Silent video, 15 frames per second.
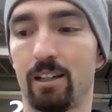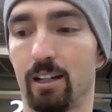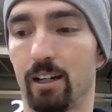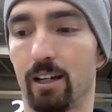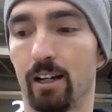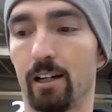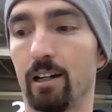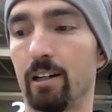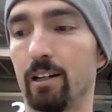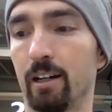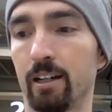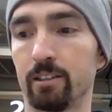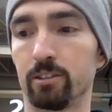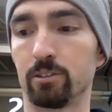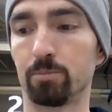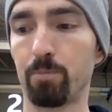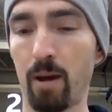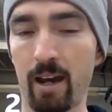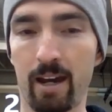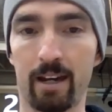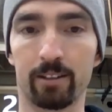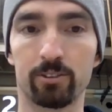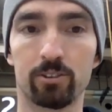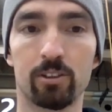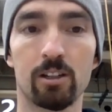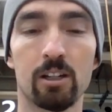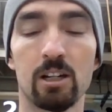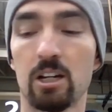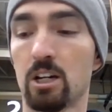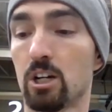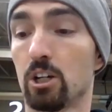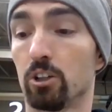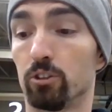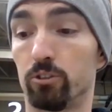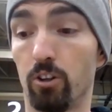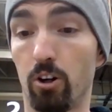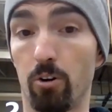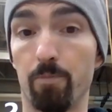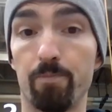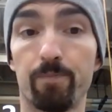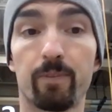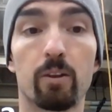has passed. So,